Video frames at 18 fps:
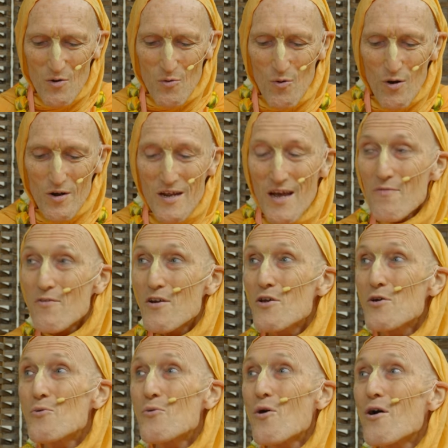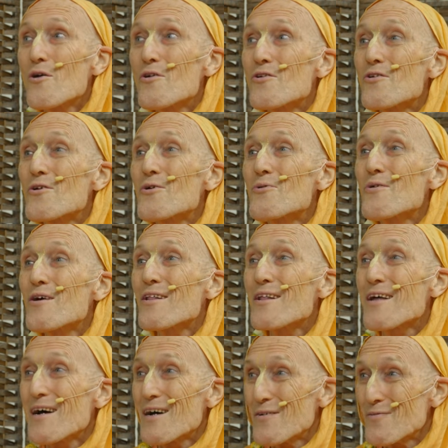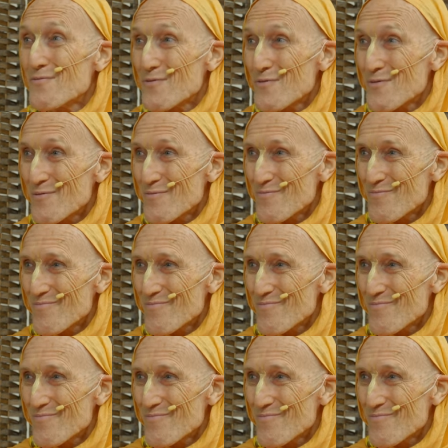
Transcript: Whatever you want, you will have.